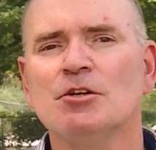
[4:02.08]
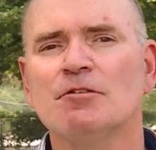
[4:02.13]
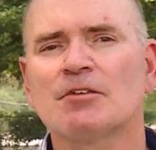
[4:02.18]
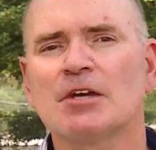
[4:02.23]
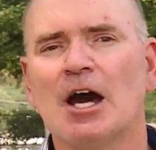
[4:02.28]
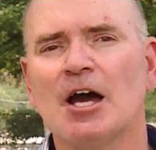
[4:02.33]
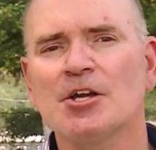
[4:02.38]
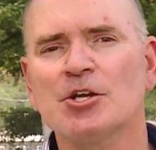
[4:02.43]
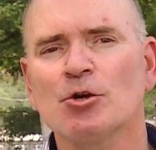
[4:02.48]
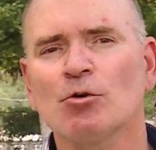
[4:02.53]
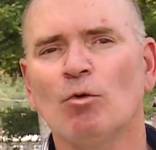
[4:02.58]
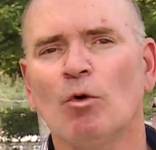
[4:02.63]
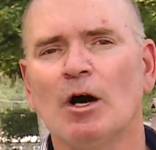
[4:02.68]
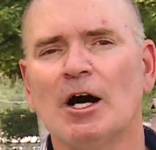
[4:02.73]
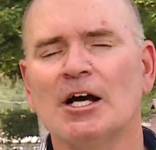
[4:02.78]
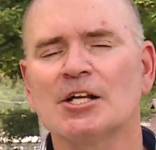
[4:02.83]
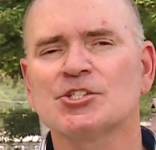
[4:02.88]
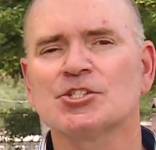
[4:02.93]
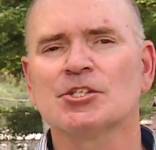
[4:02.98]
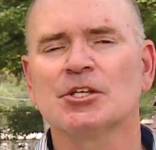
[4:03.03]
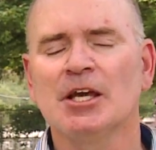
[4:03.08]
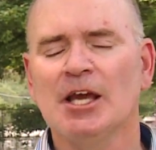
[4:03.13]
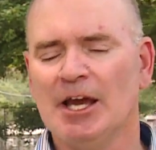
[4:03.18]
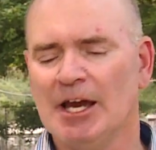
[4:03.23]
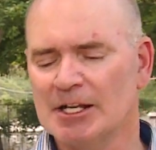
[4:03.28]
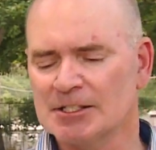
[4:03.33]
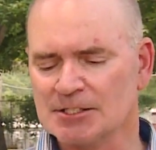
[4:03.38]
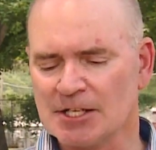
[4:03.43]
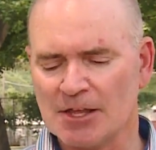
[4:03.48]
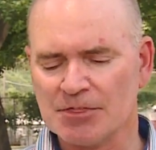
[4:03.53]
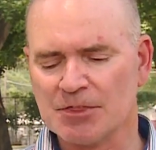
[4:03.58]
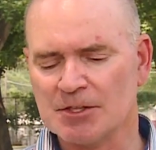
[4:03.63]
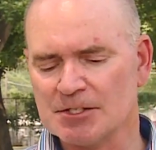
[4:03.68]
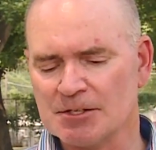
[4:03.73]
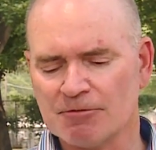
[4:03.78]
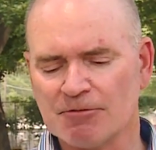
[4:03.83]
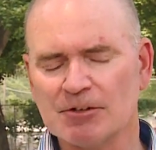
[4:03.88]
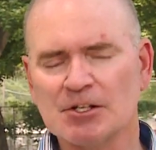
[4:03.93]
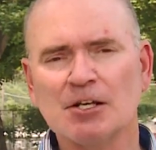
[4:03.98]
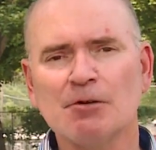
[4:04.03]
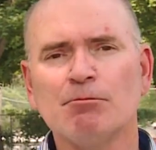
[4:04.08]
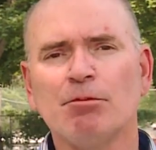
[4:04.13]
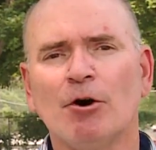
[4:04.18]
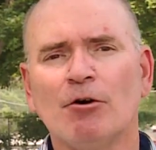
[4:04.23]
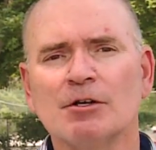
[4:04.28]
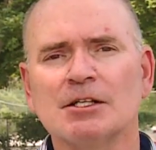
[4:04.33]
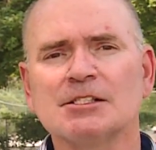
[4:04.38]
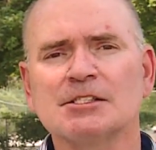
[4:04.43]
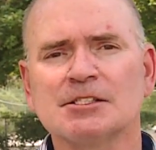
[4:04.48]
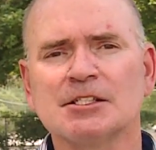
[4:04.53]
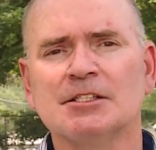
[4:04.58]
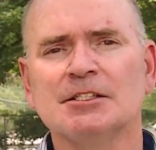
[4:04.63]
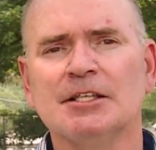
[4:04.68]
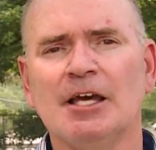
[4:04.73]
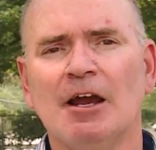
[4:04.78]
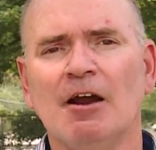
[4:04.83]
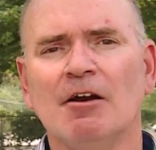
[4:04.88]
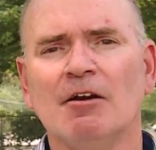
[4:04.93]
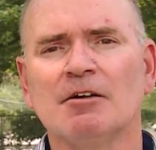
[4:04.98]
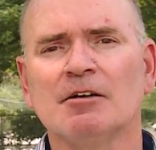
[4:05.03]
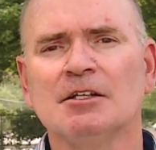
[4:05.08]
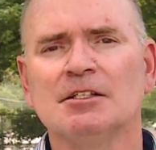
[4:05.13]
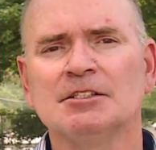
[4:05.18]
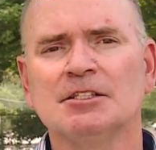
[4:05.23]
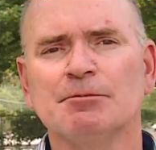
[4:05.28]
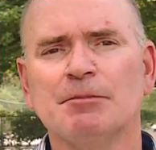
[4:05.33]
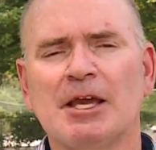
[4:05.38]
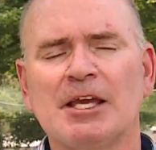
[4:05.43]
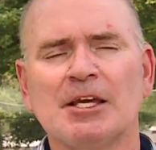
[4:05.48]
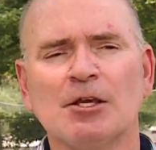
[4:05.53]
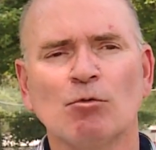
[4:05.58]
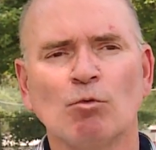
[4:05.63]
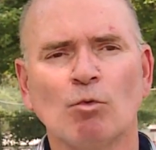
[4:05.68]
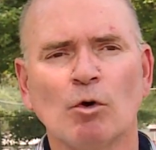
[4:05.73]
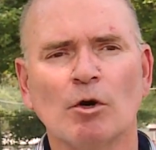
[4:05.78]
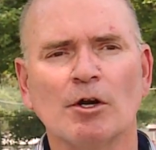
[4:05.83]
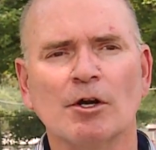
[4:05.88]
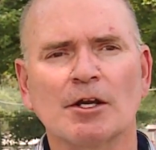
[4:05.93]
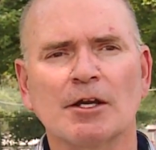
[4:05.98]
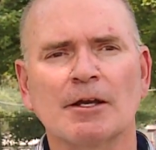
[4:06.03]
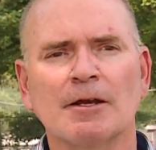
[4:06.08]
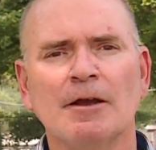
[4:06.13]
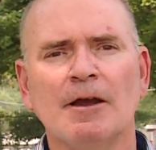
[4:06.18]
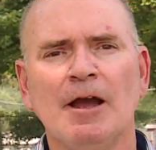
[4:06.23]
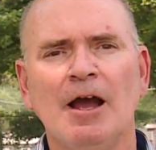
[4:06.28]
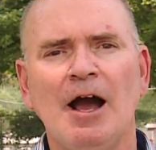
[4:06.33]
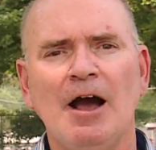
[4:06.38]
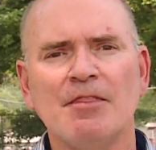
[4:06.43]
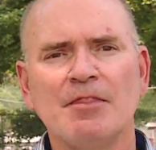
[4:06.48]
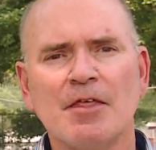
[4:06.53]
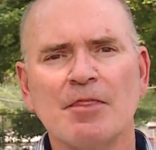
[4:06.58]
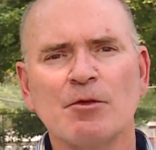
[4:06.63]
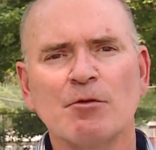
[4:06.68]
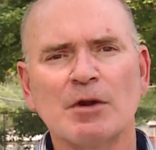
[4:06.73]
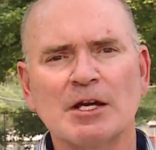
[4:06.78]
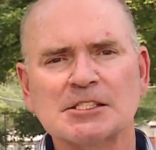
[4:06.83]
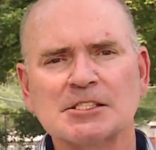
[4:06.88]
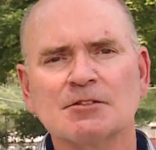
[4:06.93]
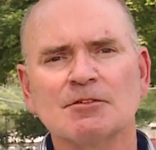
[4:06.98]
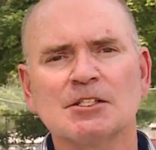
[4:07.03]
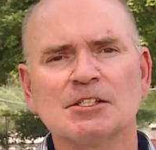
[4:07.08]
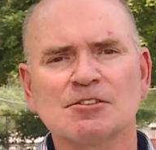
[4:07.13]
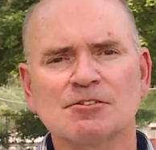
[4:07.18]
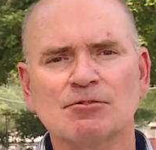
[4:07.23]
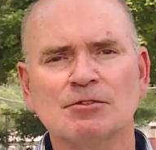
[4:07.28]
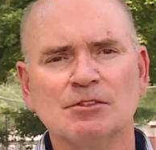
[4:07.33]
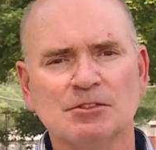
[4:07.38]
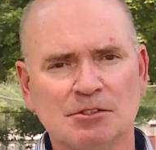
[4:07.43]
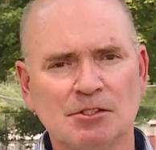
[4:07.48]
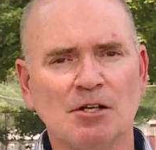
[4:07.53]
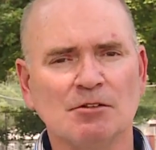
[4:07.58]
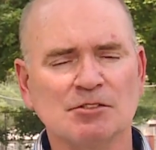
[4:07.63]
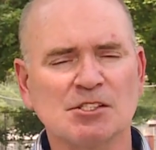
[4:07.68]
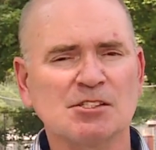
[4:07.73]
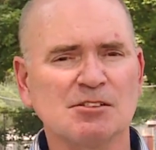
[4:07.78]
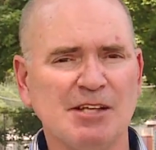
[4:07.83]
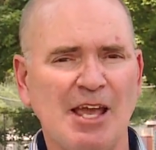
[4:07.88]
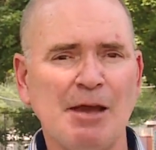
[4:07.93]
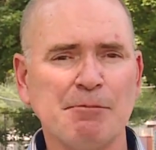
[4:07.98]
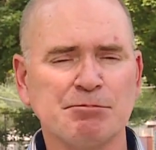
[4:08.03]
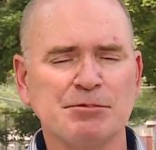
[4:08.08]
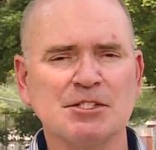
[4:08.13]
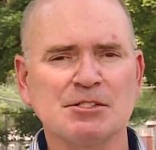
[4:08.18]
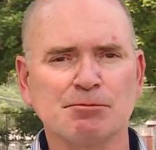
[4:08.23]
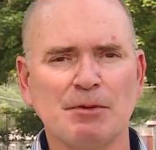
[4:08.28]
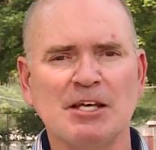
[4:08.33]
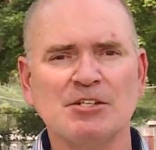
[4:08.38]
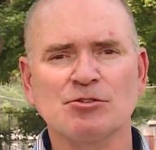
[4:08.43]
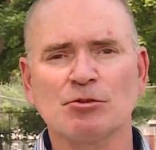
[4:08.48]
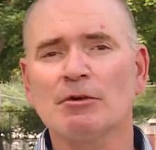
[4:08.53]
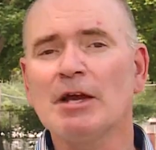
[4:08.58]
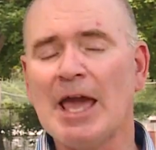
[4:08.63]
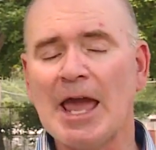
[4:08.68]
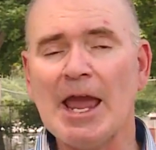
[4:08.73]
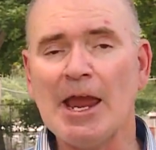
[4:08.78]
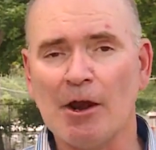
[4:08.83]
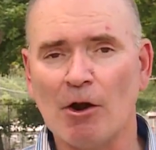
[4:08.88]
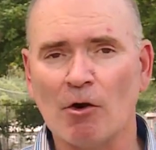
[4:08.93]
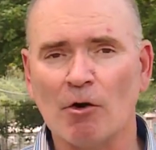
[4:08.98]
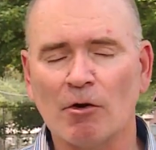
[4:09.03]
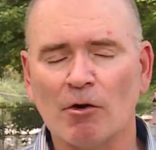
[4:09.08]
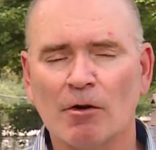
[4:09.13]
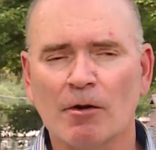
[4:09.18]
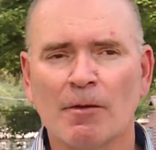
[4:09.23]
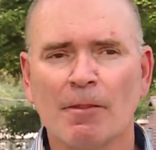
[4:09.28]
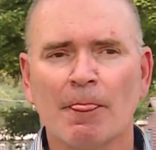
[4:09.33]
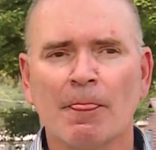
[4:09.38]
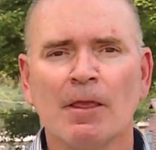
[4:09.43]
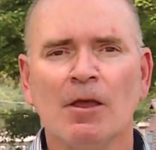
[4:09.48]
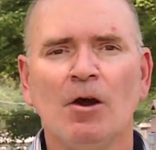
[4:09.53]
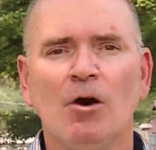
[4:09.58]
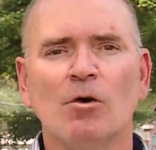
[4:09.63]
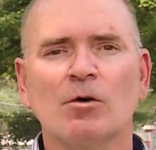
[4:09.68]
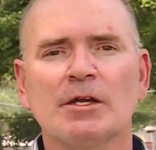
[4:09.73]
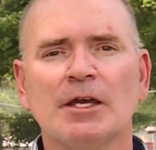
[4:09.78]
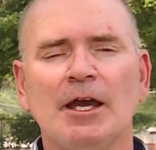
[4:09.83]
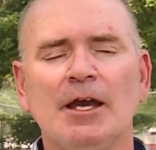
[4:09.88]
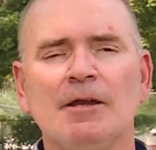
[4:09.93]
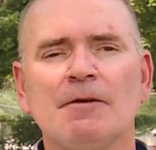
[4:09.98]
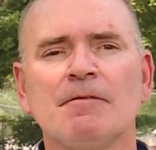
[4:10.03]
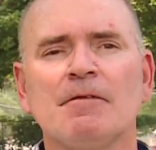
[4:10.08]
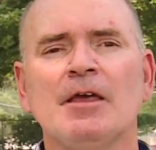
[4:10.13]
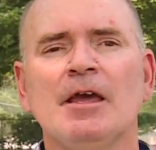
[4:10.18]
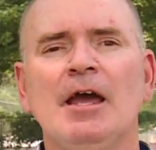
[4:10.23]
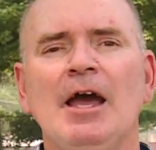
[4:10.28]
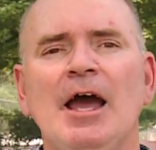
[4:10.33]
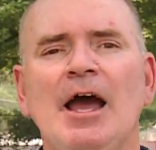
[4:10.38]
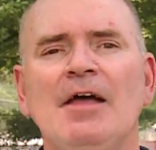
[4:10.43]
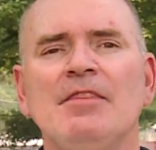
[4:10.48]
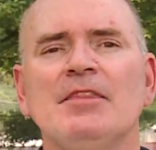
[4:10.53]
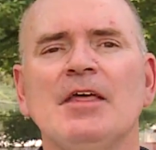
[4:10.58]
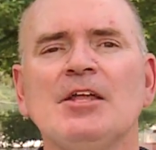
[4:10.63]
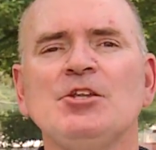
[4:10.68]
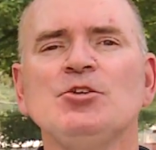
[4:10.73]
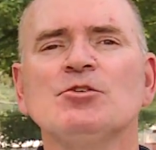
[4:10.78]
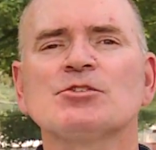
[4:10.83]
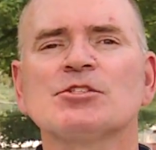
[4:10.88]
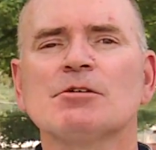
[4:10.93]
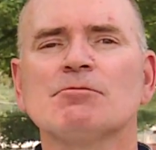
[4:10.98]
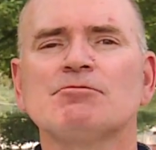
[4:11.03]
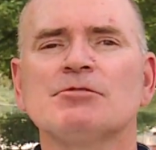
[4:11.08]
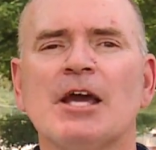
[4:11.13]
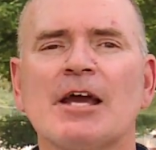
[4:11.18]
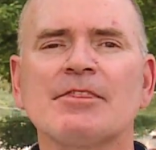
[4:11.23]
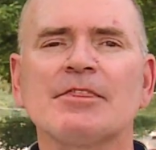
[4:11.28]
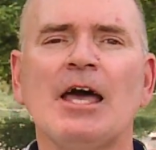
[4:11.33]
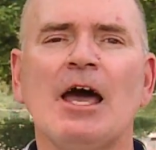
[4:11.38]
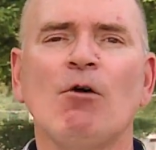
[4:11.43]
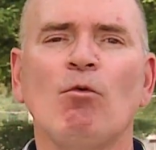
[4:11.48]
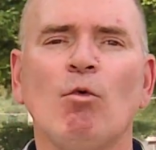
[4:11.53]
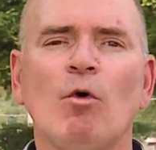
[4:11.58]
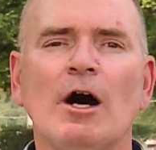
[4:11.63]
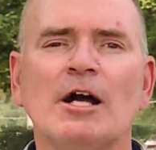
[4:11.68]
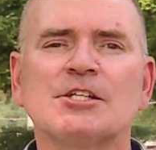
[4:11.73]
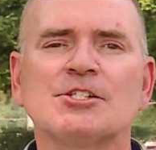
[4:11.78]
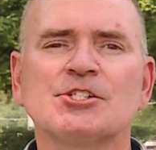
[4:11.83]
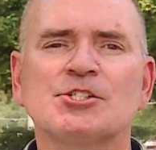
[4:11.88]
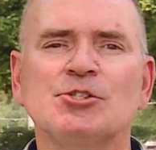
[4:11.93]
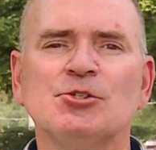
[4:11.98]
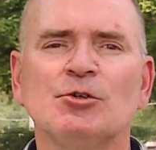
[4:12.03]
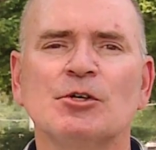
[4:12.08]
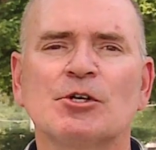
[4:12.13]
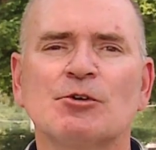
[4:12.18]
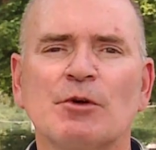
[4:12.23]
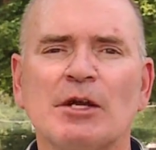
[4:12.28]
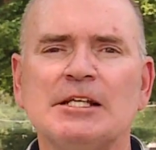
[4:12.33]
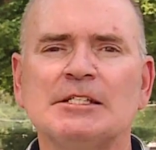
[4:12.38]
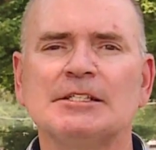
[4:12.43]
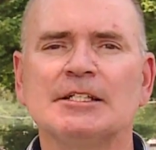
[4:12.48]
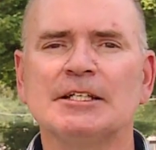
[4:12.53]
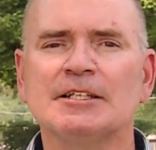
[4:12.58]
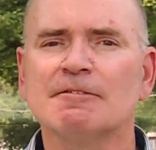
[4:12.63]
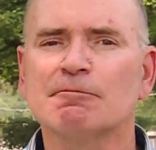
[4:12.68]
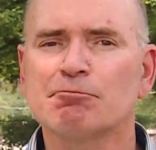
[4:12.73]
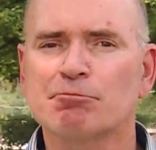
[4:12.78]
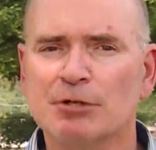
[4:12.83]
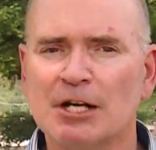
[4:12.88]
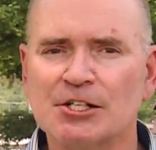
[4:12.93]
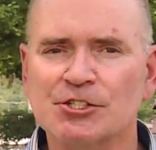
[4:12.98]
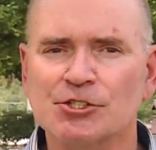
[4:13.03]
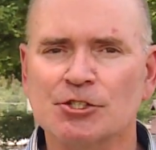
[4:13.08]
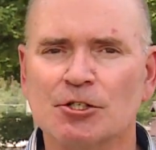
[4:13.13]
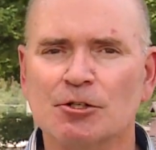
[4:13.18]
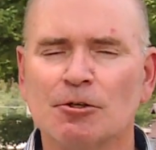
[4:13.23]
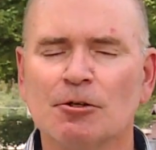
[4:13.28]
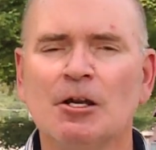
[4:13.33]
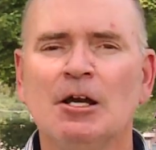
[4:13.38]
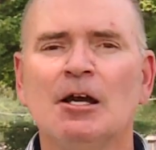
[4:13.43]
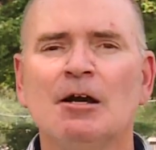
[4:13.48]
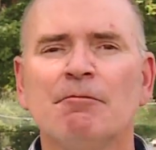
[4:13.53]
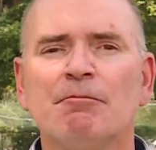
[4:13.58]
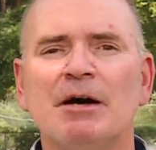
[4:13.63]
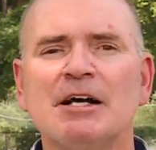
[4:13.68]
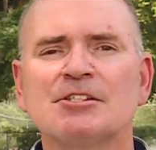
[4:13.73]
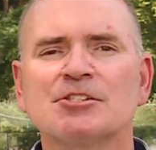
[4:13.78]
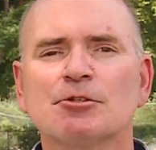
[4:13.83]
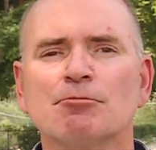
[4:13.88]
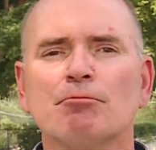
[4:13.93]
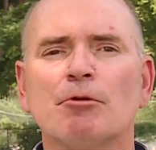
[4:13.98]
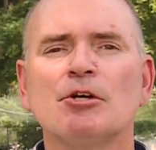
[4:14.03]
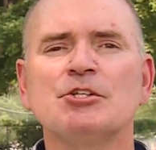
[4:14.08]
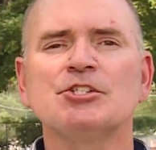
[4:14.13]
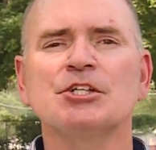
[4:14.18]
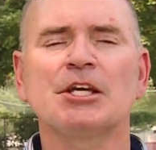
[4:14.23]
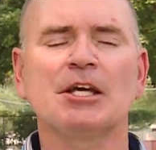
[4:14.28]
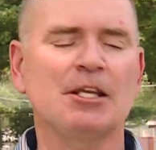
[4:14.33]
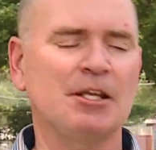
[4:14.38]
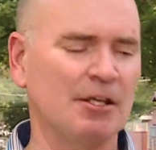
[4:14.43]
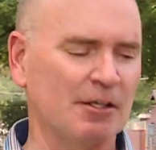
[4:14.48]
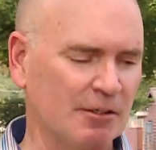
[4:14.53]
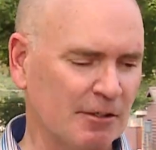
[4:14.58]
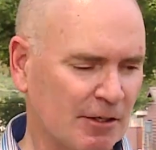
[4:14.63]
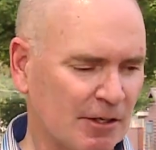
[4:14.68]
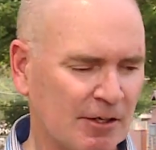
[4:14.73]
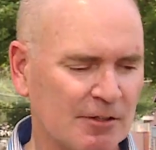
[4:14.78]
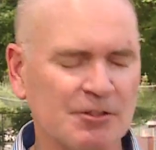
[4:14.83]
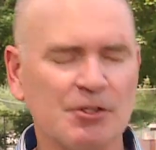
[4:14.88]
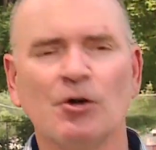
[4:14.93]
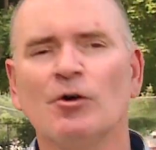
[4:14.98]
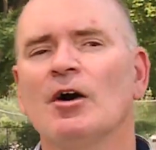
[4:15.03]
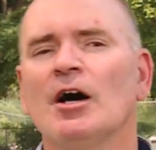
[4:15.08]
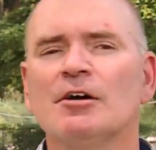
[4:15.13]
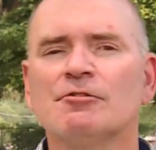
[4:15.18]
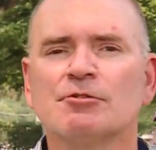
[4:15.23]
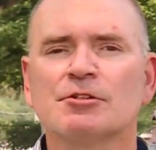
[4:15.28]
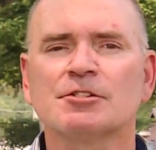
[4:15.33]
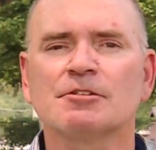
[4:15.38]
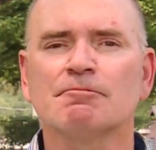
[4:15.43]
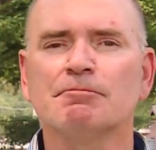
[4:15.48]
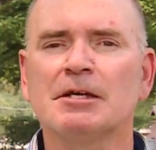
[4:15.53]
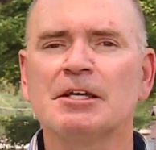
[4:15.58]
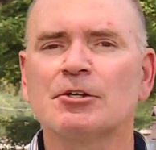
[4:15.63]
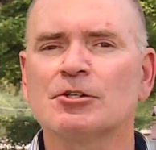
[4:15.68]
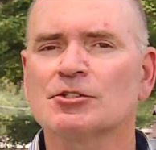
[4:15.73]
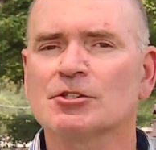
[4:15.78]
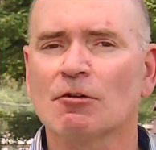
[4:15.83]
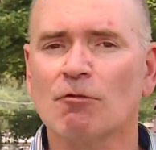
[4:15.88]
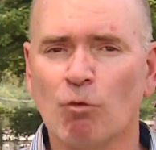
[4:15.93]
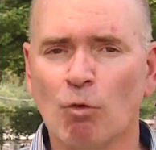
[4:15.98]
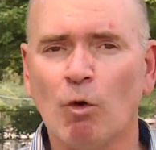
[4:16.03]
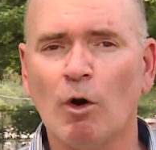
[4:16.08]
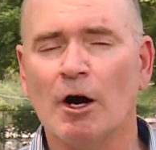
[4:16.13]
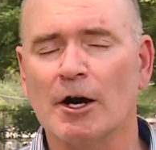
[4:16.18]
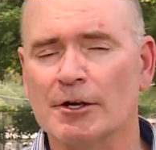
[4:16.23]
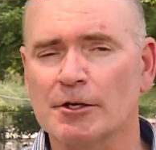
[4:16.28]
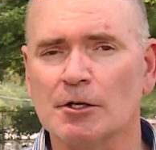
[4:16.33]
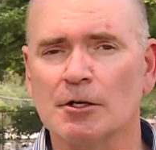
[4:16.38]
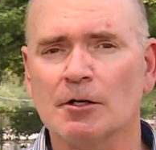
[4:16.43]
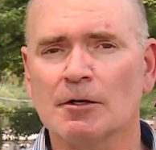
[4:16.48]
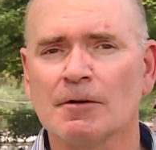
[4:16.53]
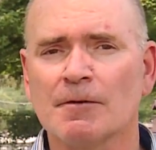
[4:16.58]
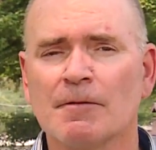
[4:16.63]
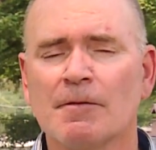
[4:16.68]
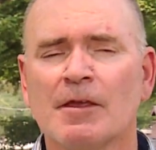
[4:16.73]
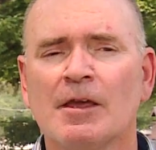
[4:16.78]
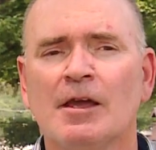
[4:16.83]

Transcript: you've got your watch and it's got the different components in there to make it work, and then the rest of it is, just empty space or air. Okay? And then you subject that watch to a great deal of pressure by submerging it in, hundreds of meters of water.